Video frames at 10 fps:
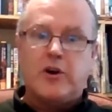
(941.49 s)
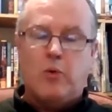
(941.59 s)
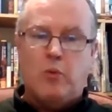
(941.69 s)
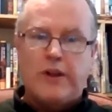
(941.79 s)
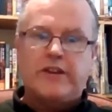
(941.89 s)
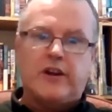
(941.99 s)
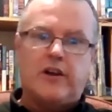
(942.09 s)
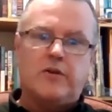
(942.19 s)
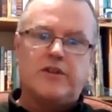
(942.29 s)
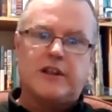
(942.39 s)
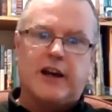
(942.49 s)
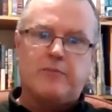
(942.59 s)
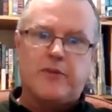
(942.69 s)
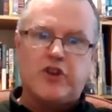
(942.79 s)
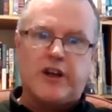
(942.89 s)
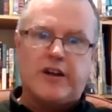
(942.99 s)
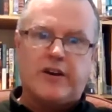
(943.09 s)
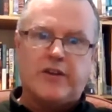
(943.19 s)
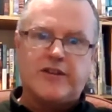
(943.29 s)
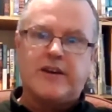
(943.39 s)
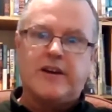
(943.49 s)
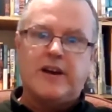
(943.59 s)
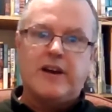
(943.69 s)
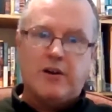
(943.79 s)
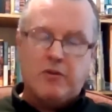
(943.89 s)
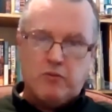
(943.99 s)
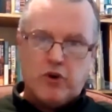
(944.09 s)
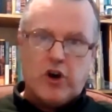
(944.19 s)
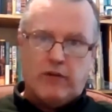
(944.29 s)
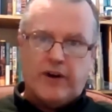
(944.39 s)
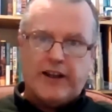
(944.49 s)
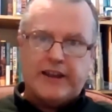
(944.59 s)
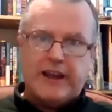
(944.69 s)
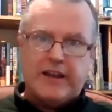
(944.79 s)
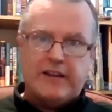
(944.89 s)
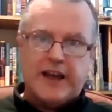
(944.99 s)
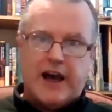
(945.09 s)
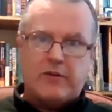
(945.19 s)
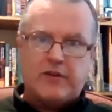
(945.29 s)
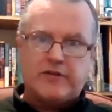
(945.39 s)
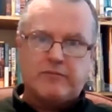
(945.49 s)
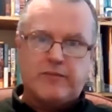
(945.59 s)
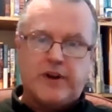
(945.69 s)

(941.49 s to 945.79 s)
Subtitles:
with the Lewis light machine guns covering the house.